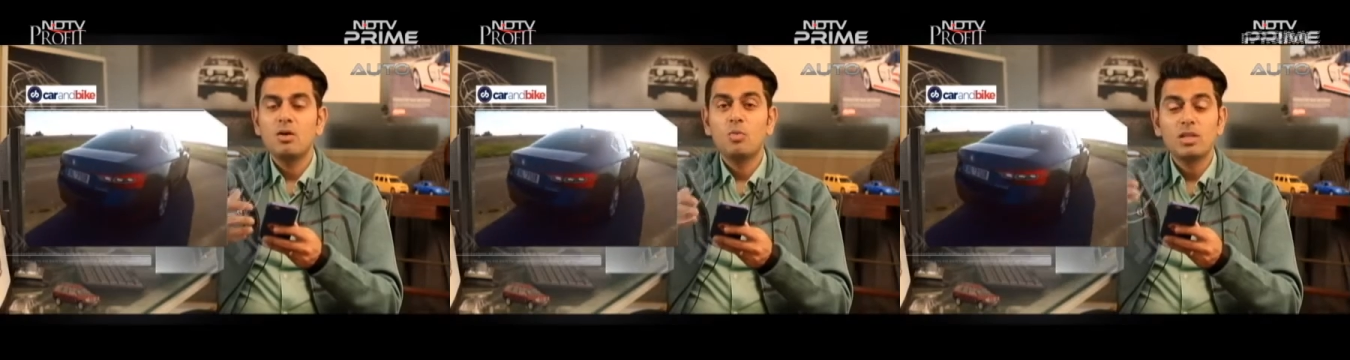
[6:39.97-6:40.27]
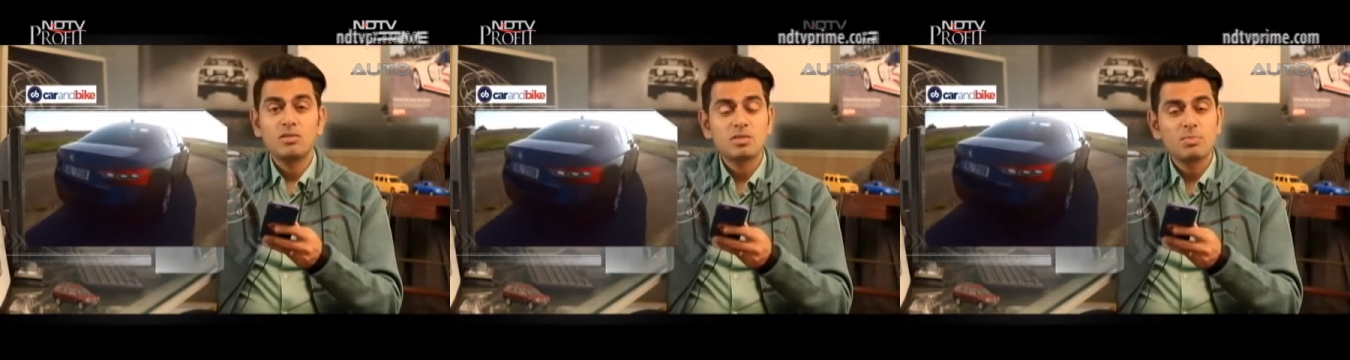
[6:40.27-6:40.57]

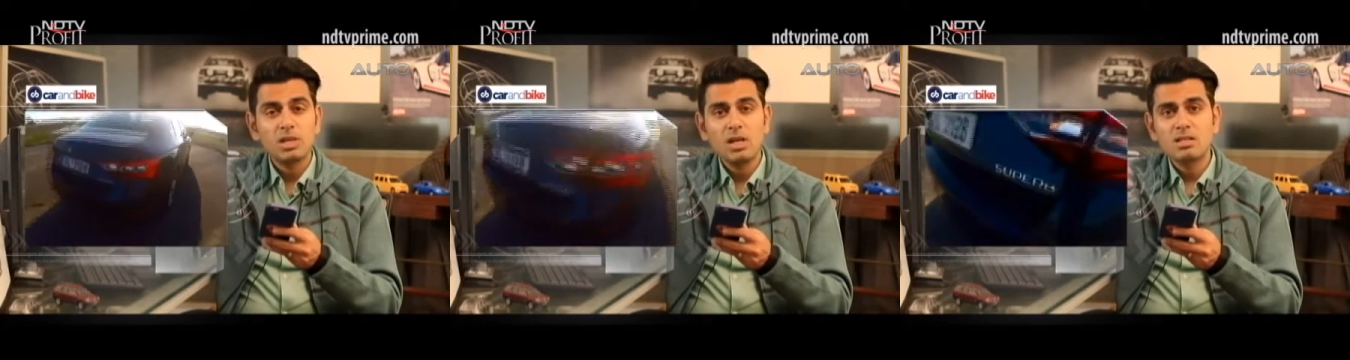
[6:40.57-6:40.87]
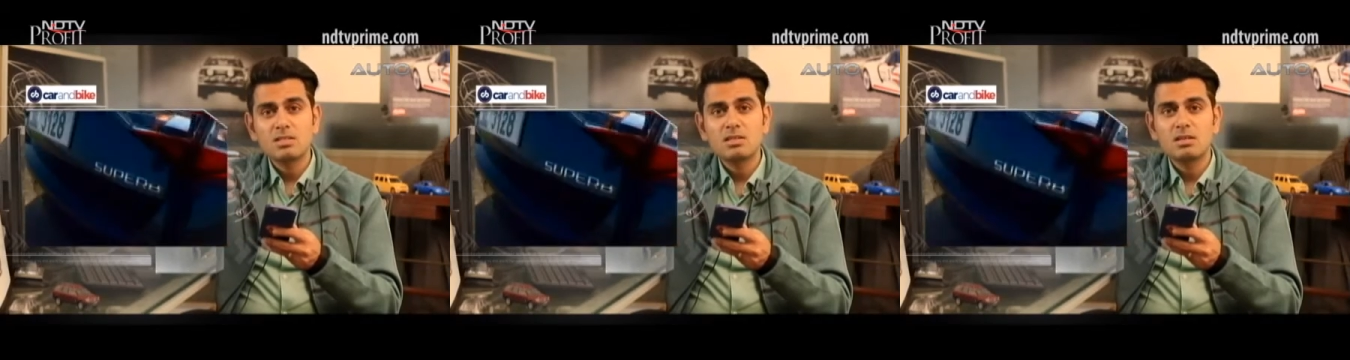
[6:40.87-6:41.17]
Whether it's bringing
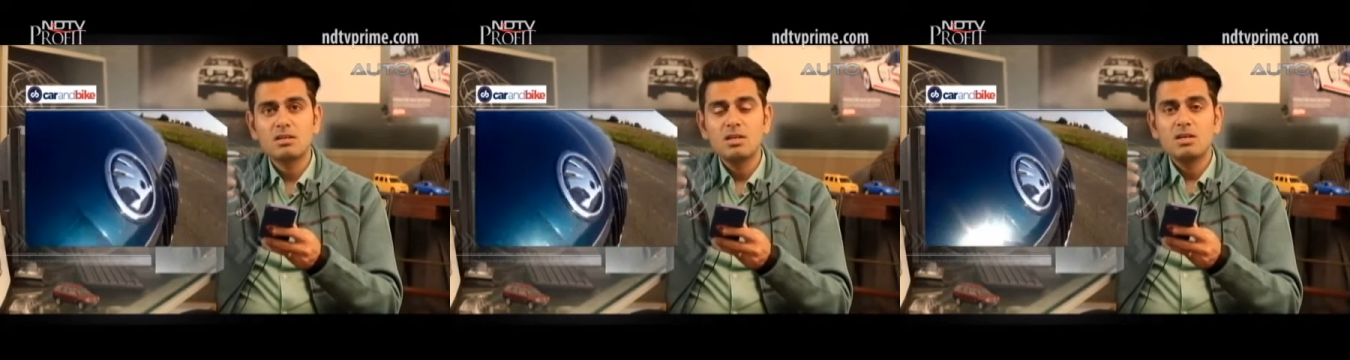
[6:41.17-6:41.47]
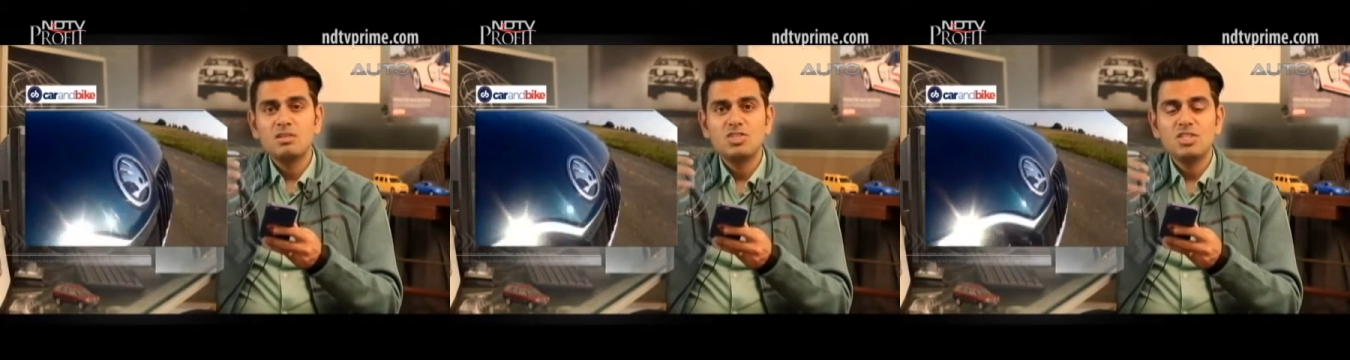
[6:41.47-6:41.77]
us the
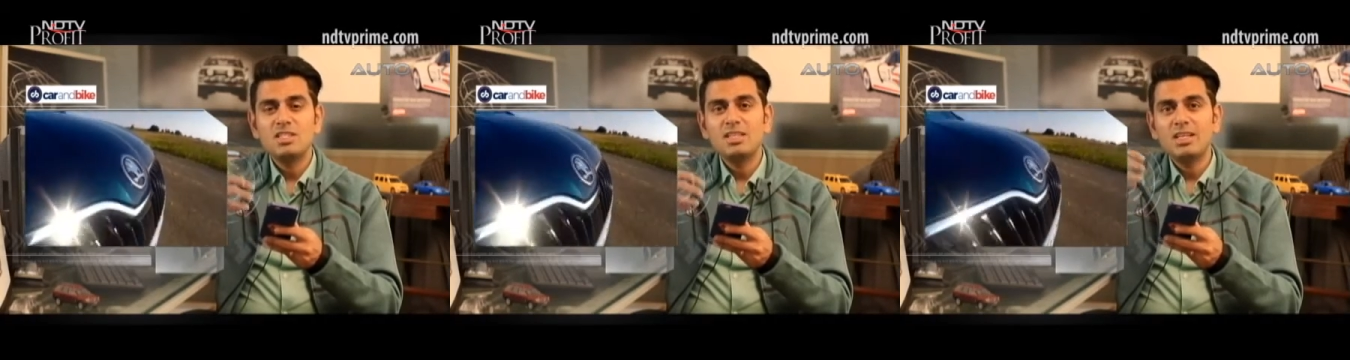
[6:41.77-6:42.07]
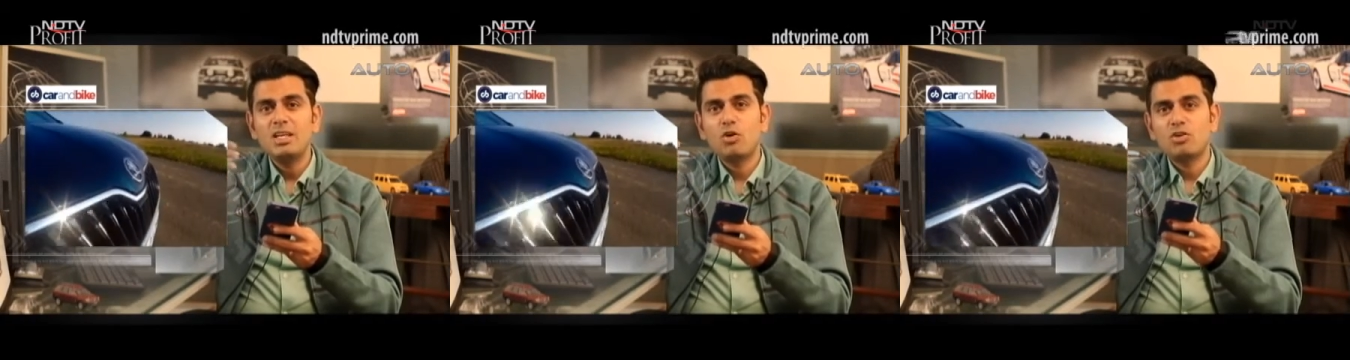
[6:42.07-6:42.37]
GTE